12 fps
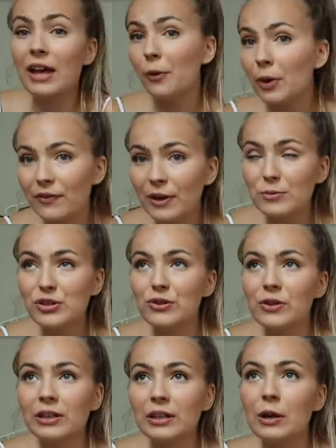That way if I'm
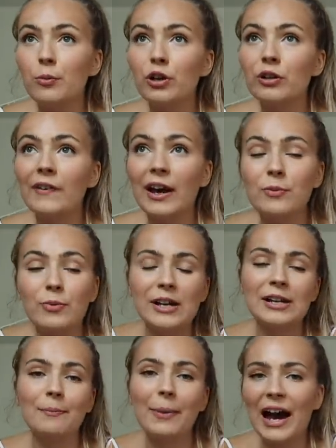shooting like a more
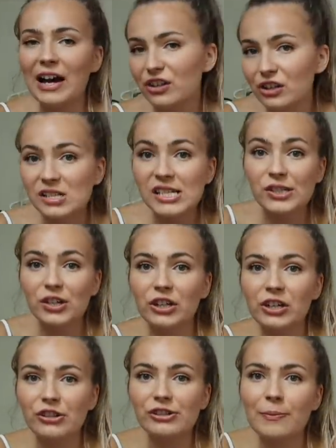vibrant patterned
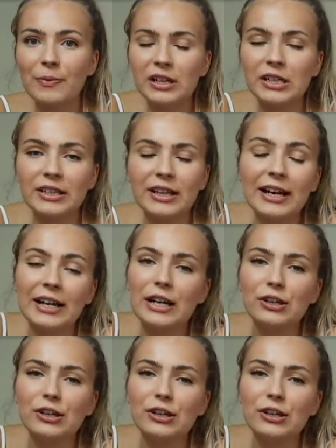skirt or something like that,